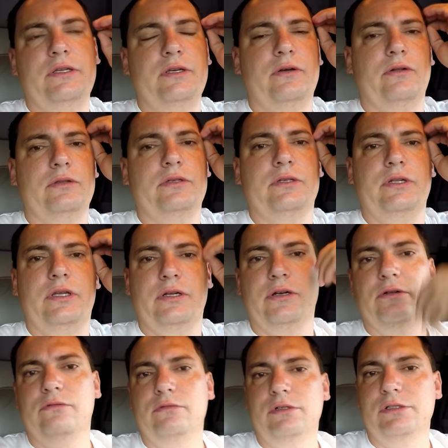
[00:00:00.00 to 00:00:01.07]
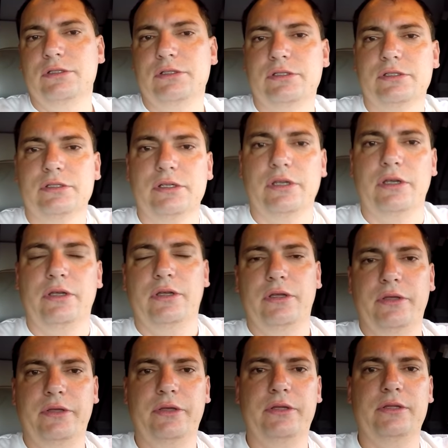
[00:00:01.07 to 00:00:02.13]
the alternator was uh,
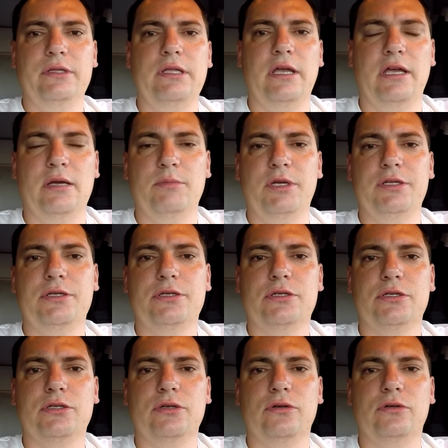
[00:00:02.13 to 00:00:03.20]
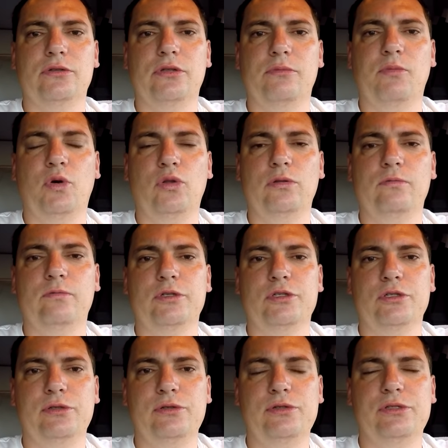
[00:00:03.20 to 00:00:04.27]
damaged, so the bolt
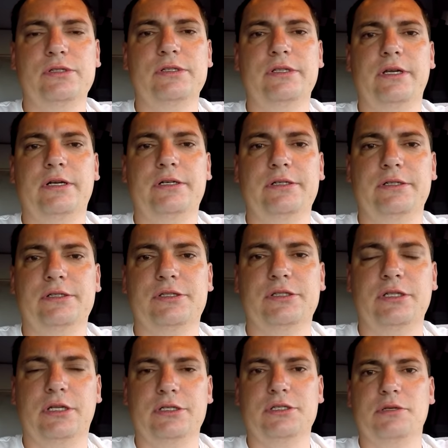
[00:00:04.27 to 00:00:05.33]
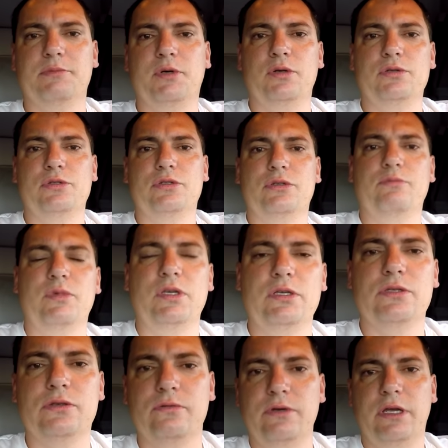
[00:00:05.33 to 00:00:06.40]
was loose in there, and it's not supposed to be.
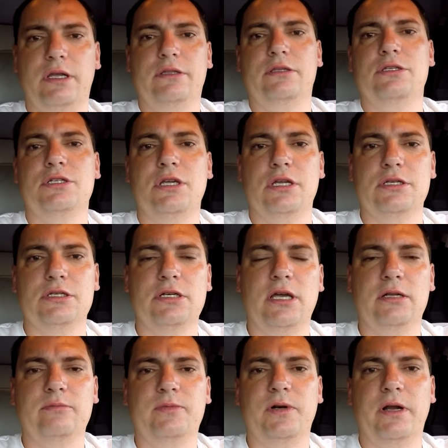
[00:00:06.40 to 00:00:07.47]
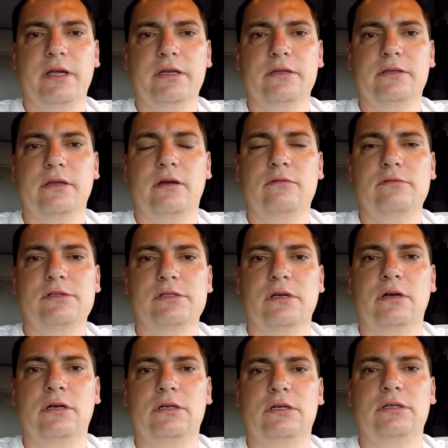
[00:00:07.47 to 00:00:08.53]
So we had to change that bracket. That was a
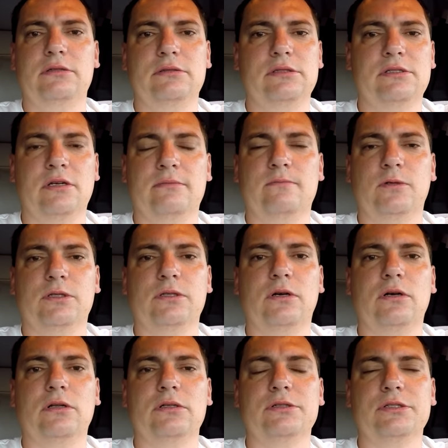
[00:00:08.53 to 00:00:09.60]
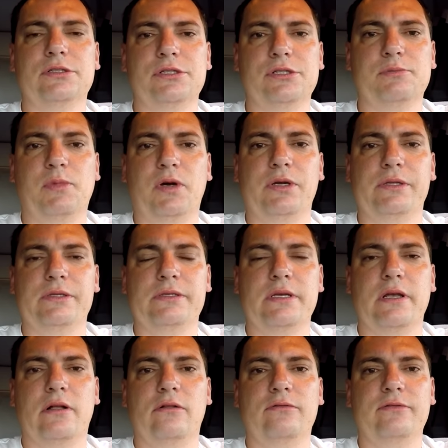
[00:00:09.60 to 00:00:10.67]
hundred and somewhat dollars just by
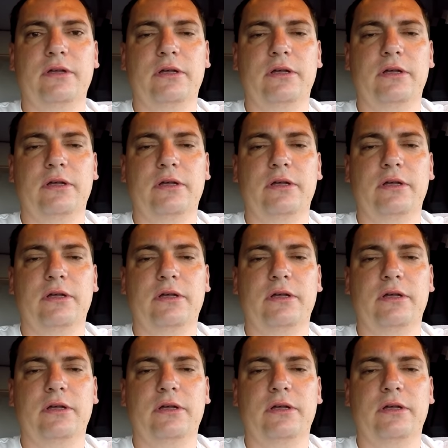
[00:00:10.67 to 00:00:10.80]
itself,